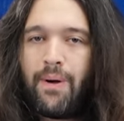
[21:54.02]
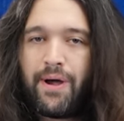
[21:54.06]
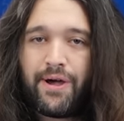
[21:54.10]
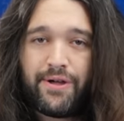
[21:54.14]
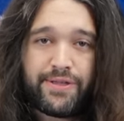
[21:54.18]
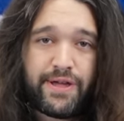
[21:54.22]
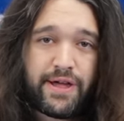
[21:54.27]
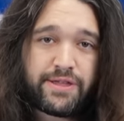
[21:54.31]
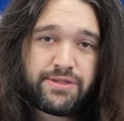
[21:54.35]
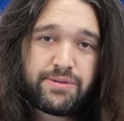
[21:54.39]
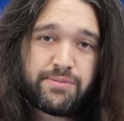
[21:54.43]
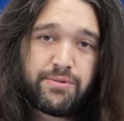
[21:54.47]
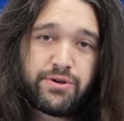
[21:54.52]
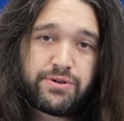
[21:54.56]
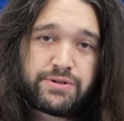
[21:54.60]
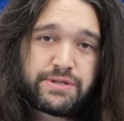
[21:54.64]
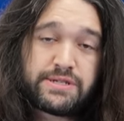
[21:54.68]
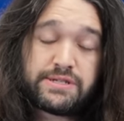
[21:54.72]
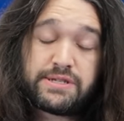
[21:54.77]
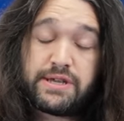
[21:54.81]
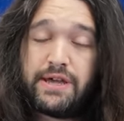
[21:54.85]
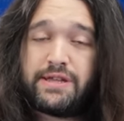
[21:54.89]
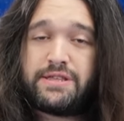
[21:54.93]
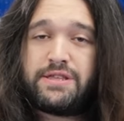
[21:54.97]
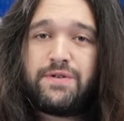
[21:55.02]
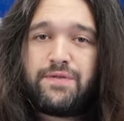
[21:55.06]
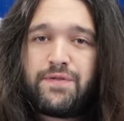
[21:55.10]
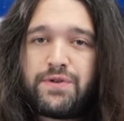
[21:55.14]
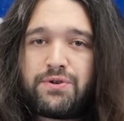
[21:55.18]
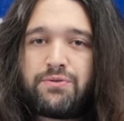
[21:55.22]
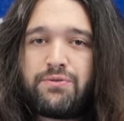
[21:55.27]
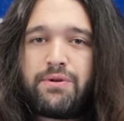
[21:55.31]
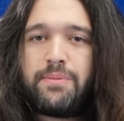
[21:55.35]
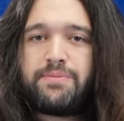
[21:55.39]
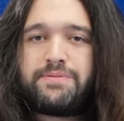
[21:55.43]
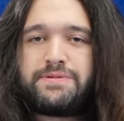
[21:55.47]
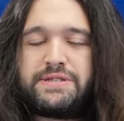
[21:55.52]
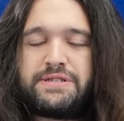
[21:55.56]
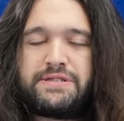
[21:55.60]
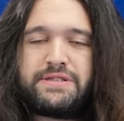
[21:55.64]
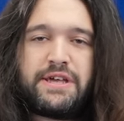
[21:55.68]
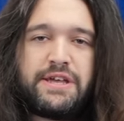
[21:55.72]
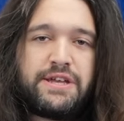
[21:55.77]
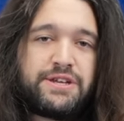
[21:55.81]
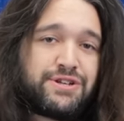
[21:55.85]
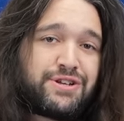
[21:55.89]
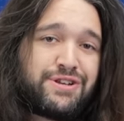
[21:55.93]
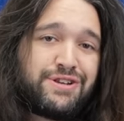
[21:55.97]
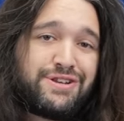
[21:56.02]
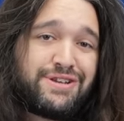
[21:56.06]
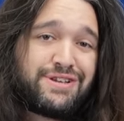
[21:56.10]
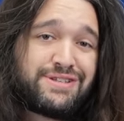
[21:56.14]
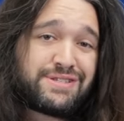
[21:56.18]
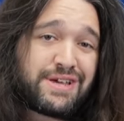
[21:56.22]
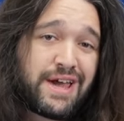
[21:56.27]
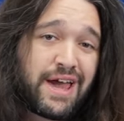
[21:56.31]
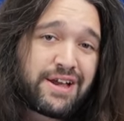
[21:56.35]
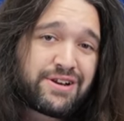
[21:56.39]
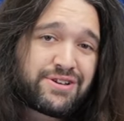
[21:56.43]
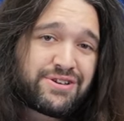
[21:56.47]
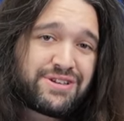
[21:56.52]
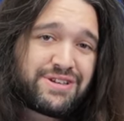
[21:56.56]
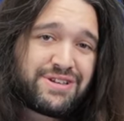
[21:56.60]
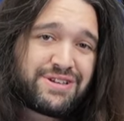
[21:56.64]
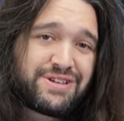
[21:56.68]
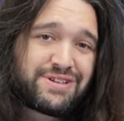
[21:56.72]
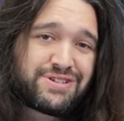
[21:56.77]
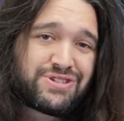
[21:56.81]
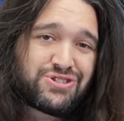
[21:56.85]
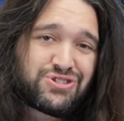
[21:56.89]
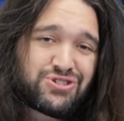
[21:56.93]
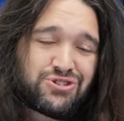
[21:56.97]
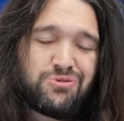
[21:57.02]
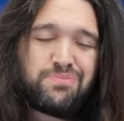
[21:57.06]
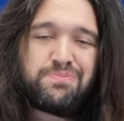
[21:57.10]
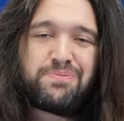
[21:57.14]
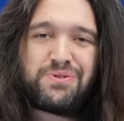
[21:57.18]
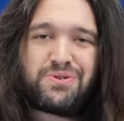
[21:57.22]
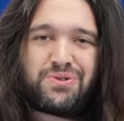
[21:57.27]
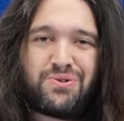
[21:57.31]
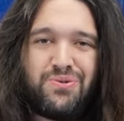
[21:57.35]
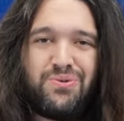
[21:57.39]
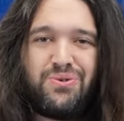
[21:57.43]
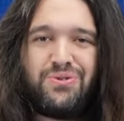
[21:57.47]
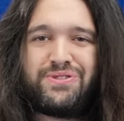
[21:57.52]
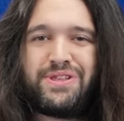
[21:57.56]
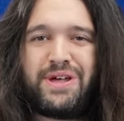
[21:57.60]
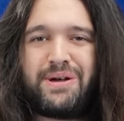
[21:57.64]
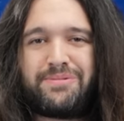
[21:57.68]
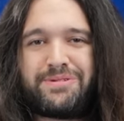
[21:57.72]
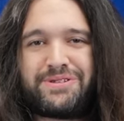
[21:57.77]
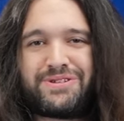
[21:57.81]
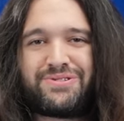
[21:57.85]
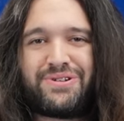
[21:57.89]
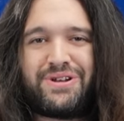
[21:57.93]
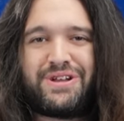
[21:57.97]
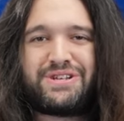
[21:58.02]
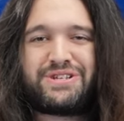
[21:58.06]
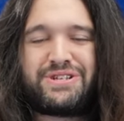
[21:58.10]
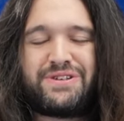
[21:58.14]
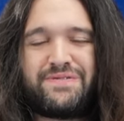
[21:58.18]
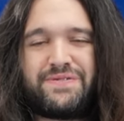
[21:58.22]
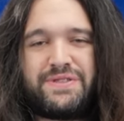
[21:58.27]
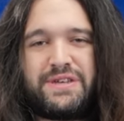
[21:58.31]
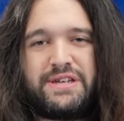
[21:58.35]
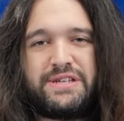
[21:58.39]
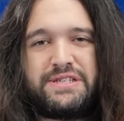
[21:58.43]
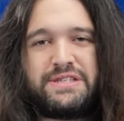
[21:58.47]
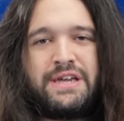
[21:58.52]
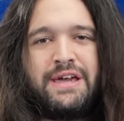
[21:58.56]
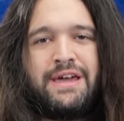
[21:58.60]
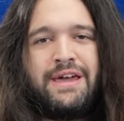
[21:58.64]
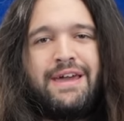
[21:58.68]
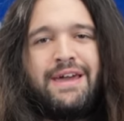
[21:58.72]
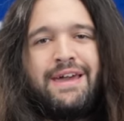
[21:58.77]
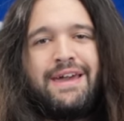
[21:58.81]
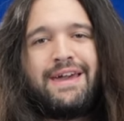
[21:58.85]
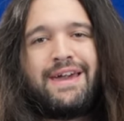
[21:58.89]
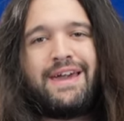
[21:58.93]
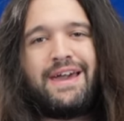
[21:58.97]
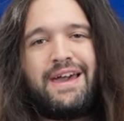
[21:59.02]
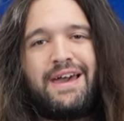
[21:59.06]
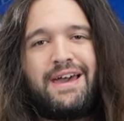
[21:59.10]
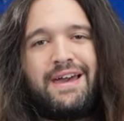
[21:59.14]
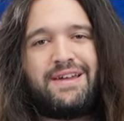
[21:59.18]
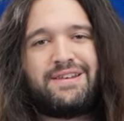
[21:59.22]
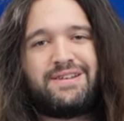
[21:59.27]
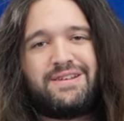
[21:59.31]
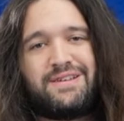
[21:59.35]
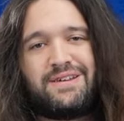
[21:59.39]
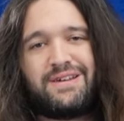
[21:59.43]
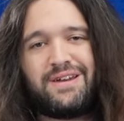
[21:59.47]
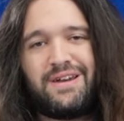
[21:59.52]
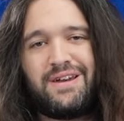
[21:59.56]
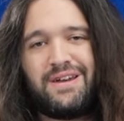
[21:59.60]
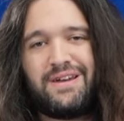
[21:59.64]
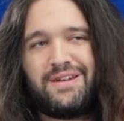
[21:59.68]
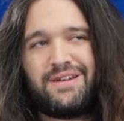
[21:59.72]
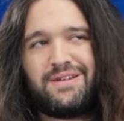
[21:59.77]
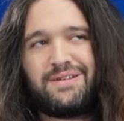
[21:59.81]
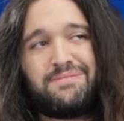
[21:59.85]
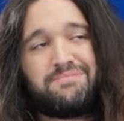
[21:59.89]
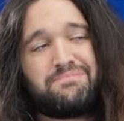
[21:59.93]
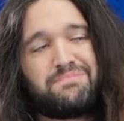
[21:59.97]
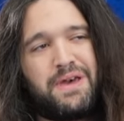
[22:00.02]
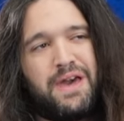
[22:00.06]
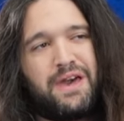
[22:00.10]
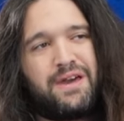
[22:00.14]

While not the most scientific representation, it's actually a super cool demonstration of things, and uh,